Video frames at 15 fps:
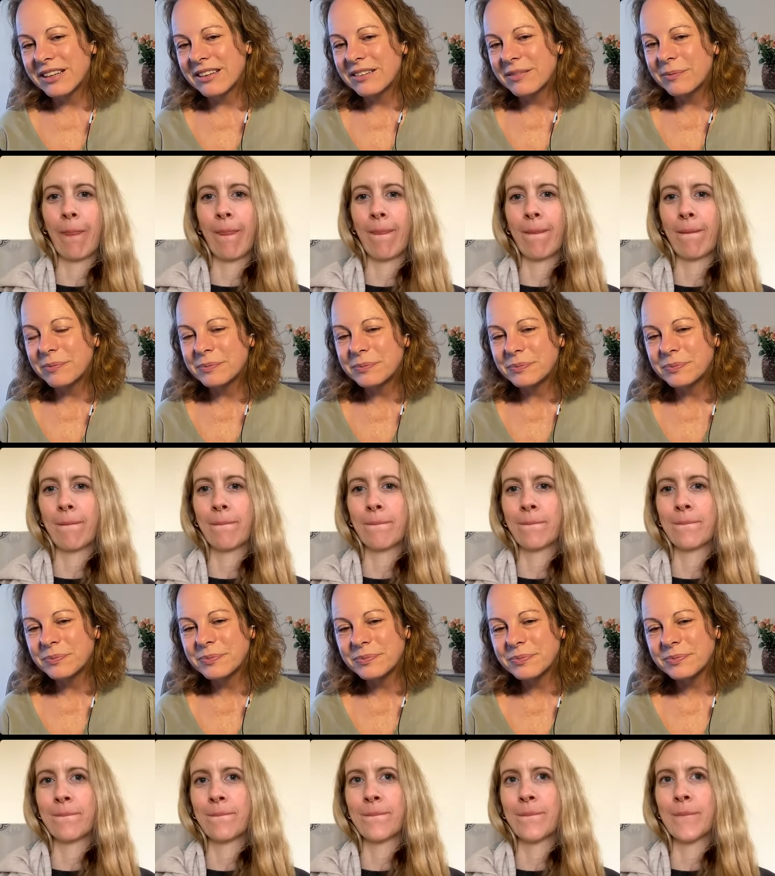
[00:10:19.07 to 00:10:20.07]

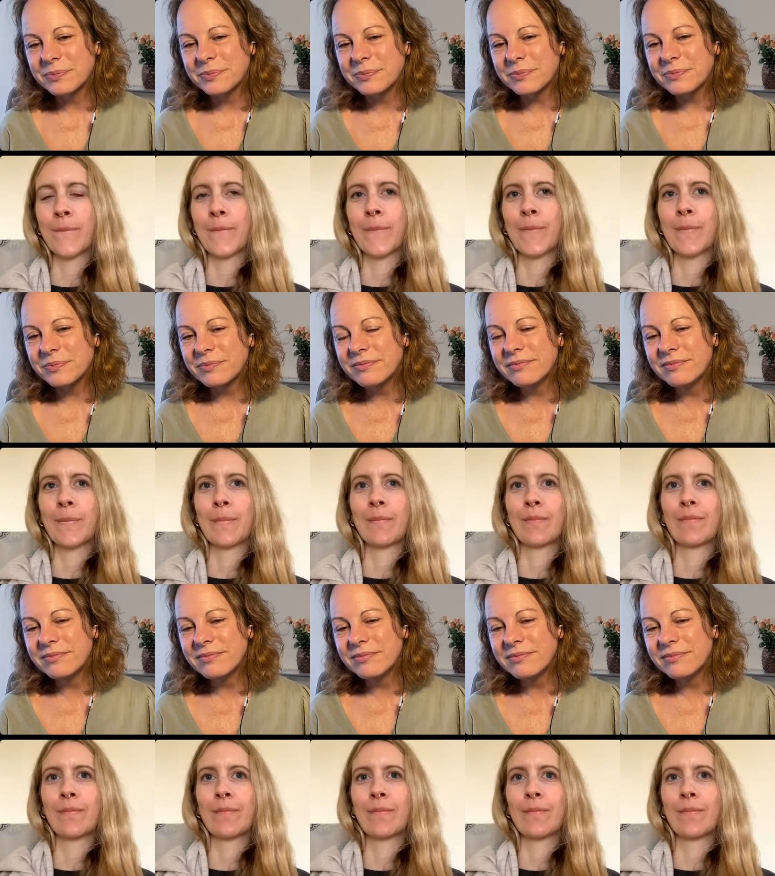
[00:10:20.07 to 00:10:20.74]
[no speech]